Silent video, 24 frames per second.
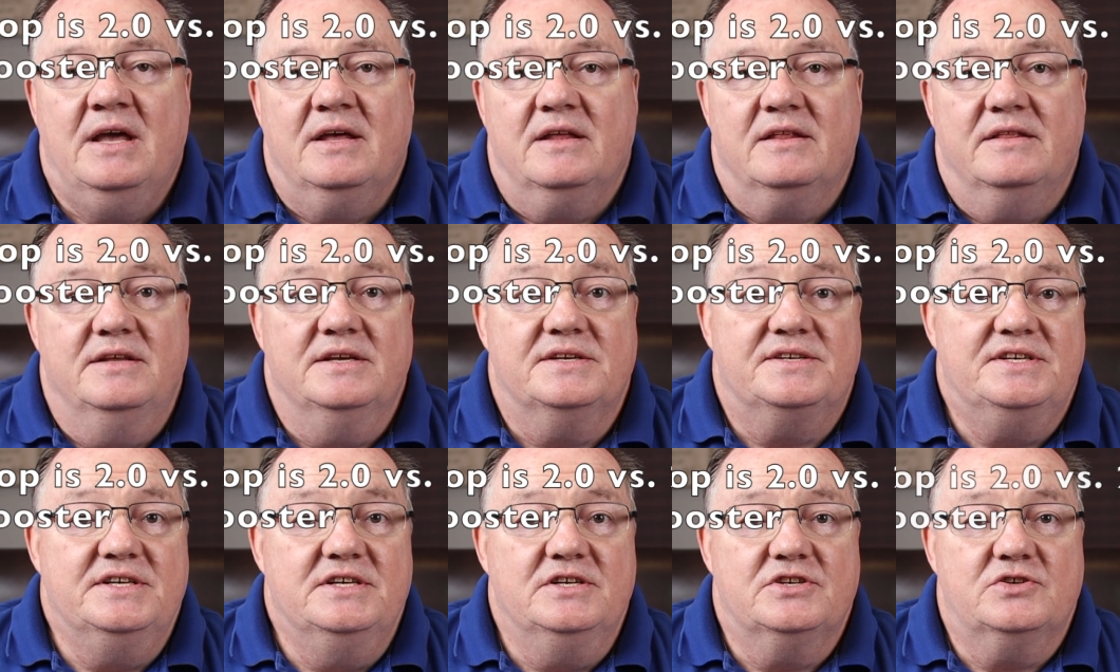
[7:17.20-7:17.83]

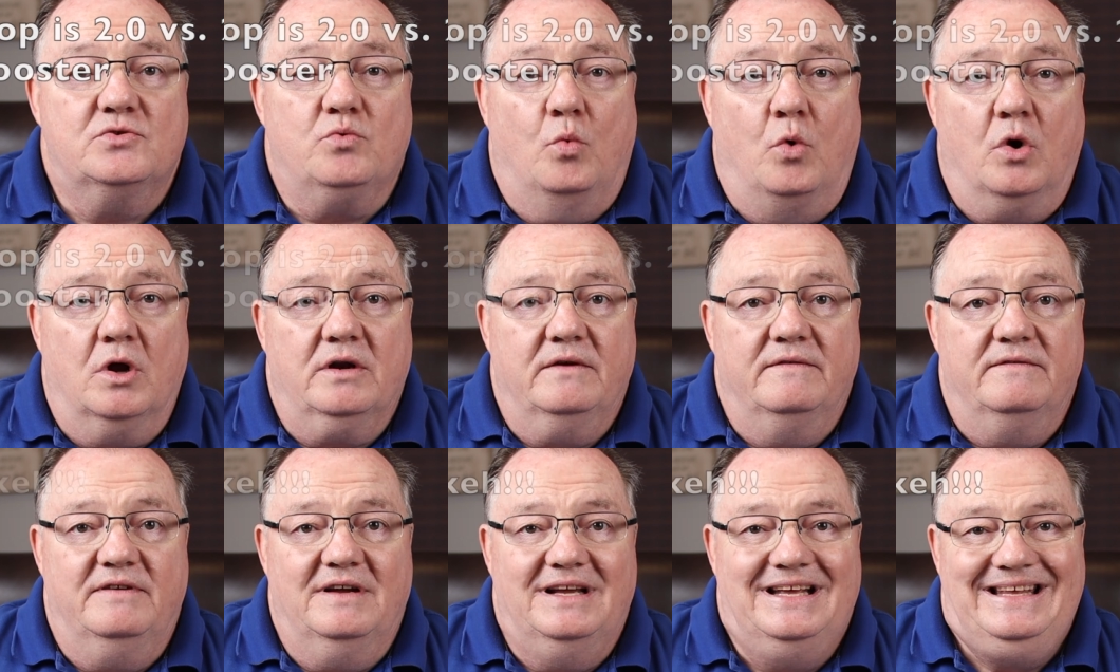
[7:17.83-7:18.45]
This is one
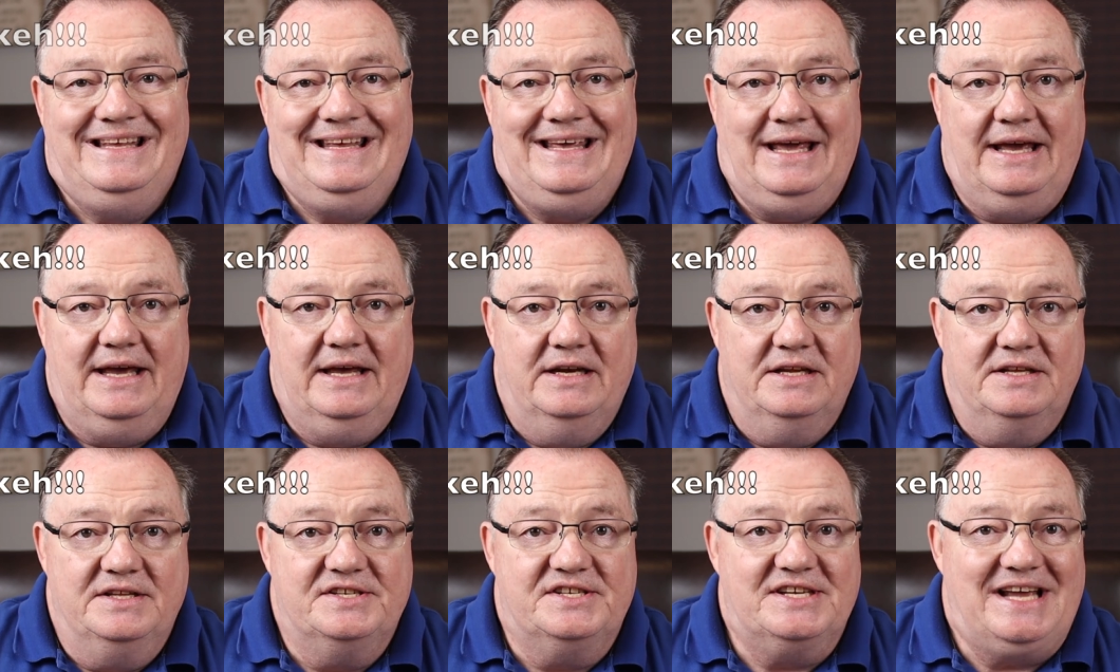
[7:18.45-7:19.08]
of
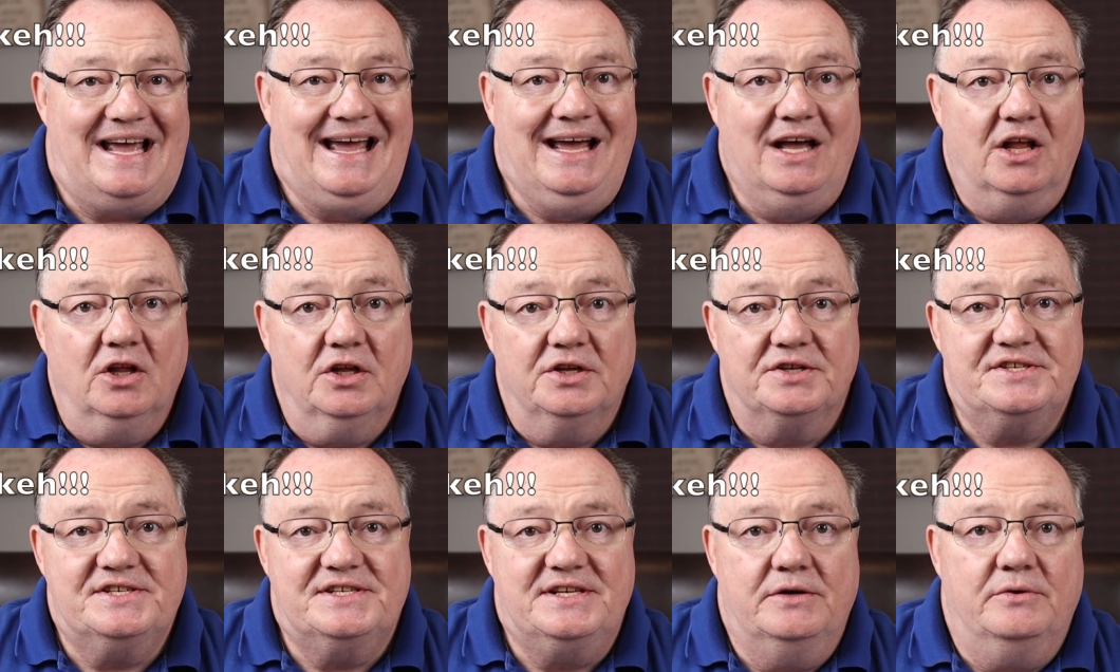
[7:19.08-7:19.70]
Canon's L
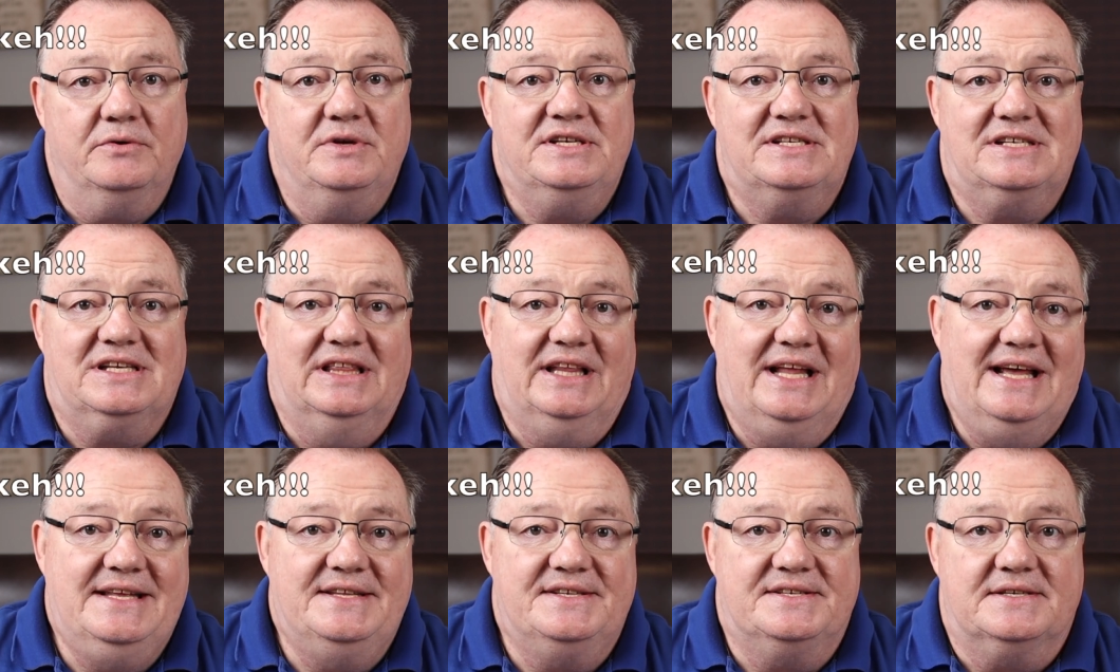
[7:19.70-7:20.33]
series
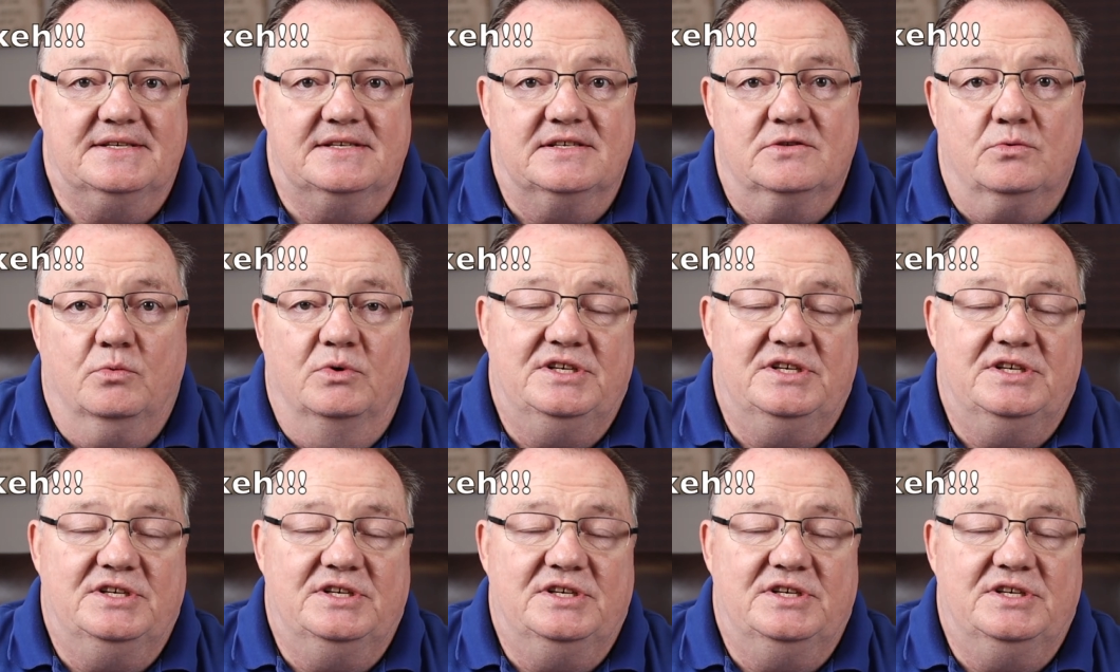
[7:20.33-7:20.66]
lenses,